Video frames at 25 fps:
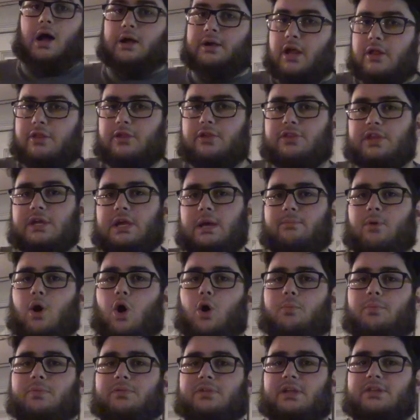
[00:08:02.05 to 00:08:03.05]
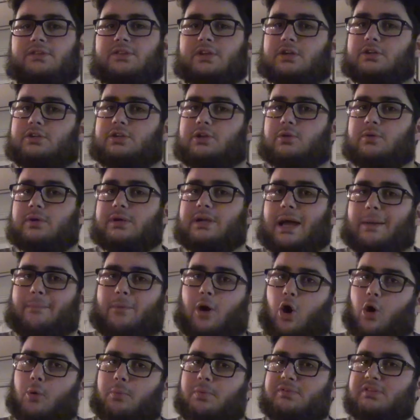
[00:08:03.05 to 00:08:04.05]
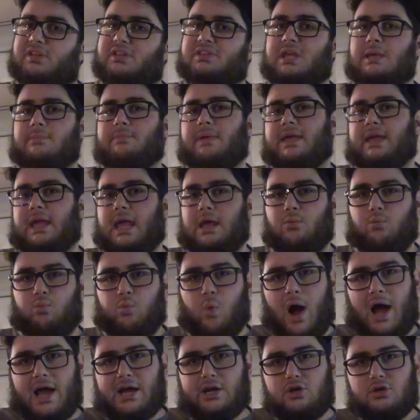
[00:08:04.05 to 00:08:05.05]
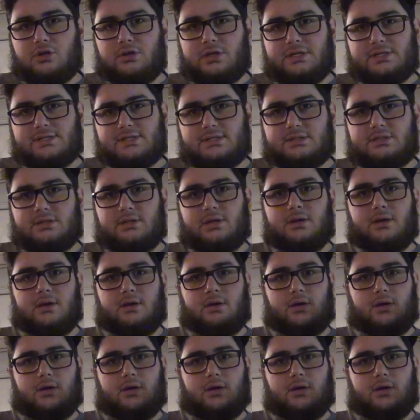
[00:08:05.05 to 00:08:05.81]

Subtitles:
Another thing I'm hoping that they're doing, I'm hoping that they make a wireless,